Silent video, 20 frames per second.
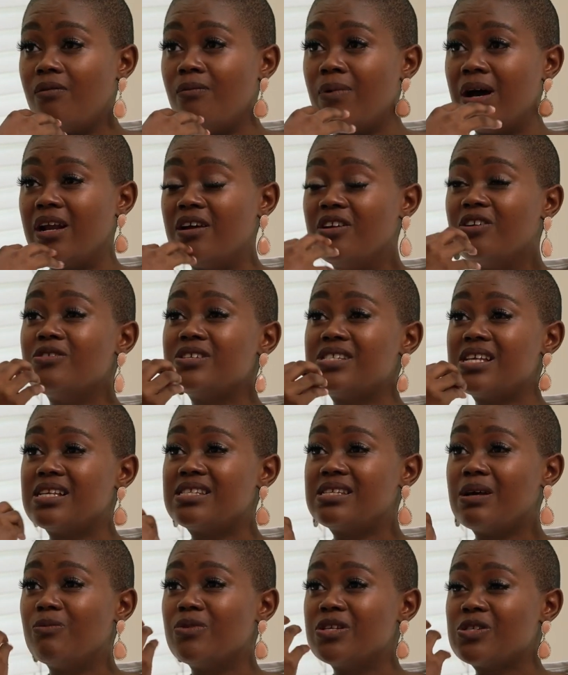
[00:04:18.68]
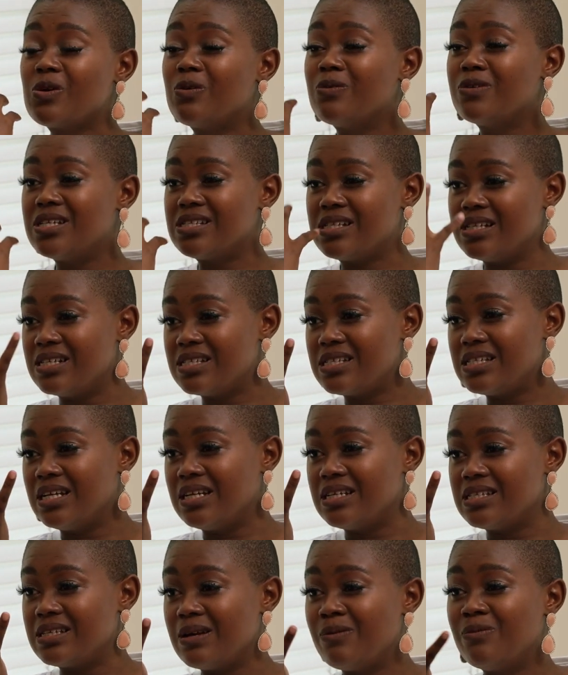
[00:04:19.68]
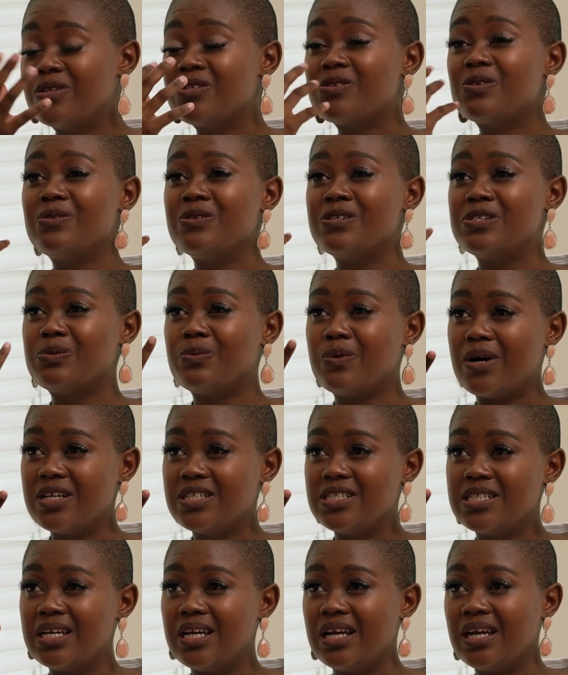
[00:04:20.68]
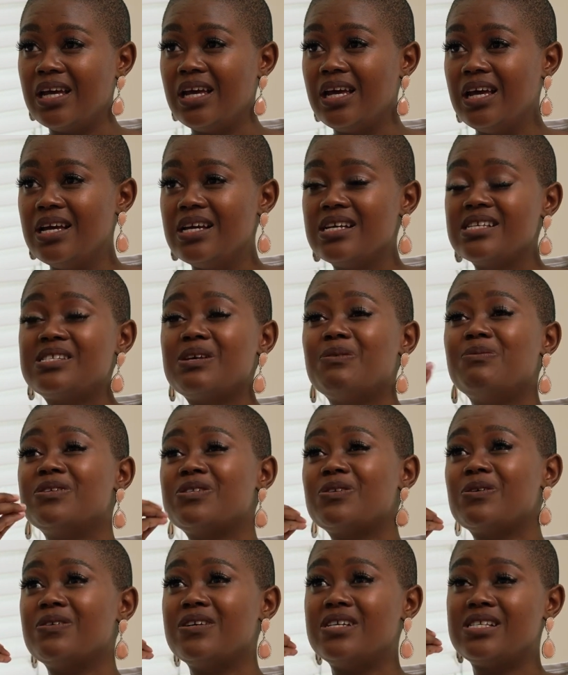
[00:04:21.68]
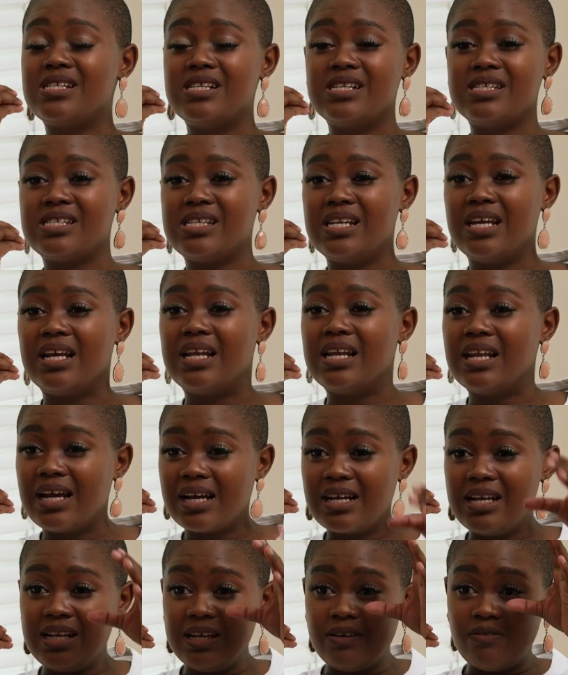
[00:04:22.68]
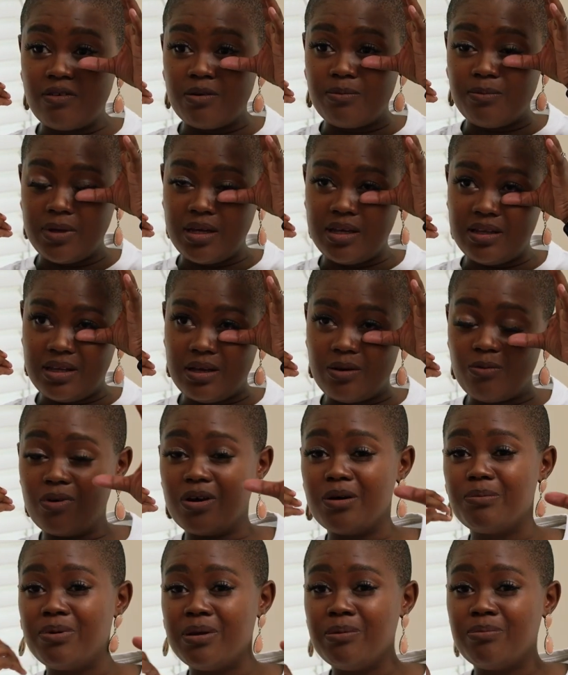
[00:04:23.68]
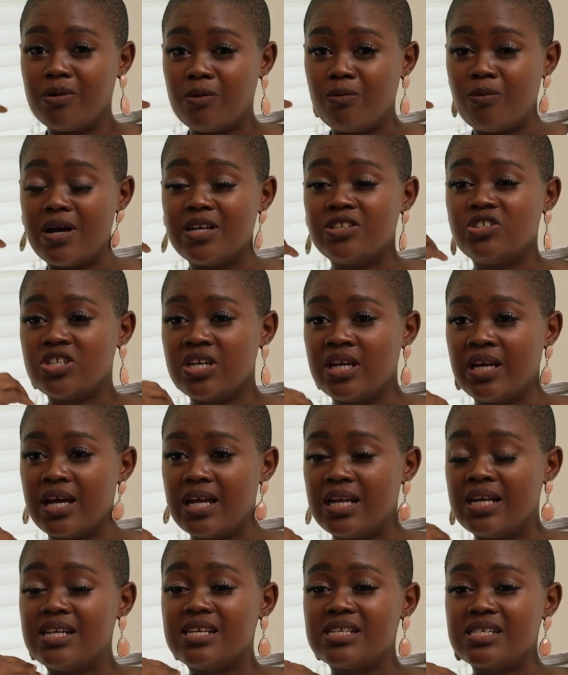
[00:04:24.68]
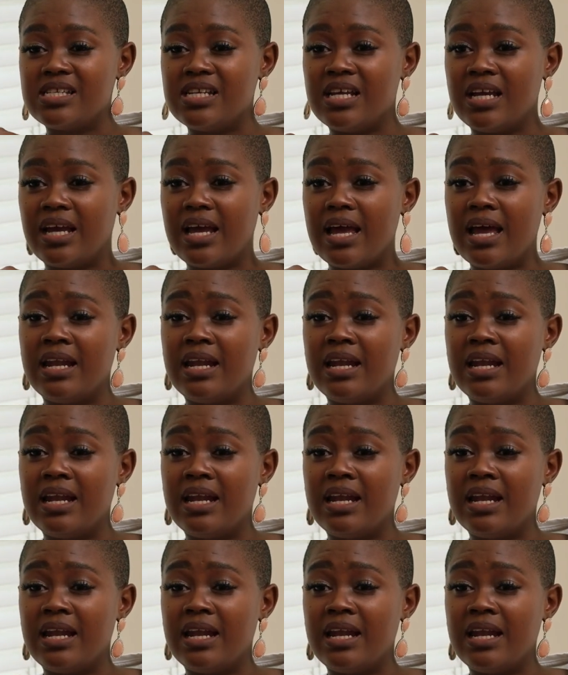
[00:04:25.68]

what I know is that someone's always listening. Someone's always watching. Someone's always listening. Luckily for me, there were people watching and listening.